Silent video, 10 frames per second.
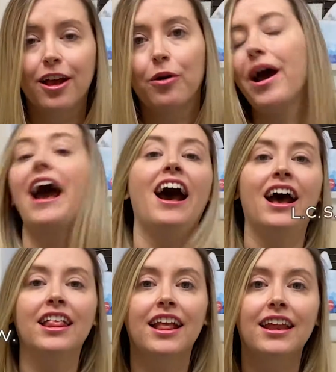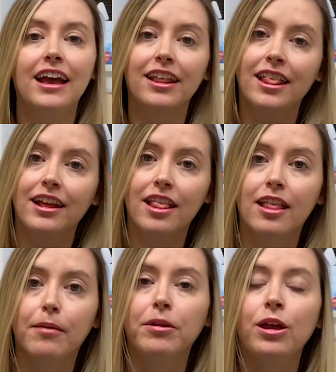So as an
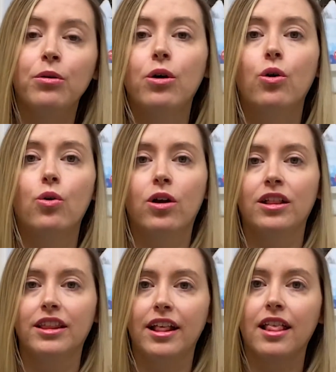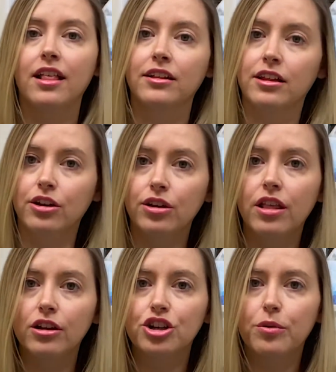LCSW, or licensed clinical
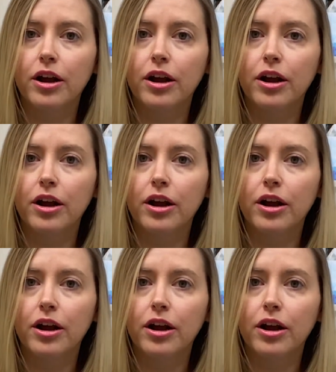social